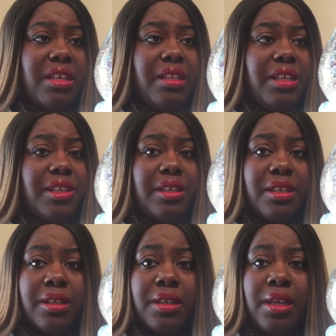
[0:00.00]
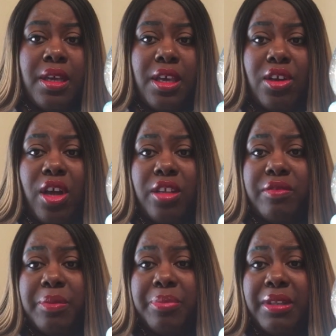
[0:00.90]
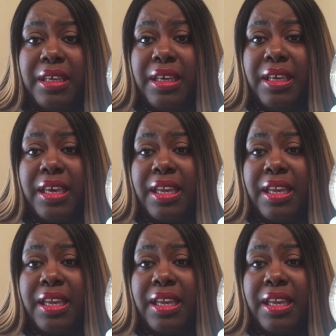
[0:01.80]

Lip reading: glitter and all of the bling.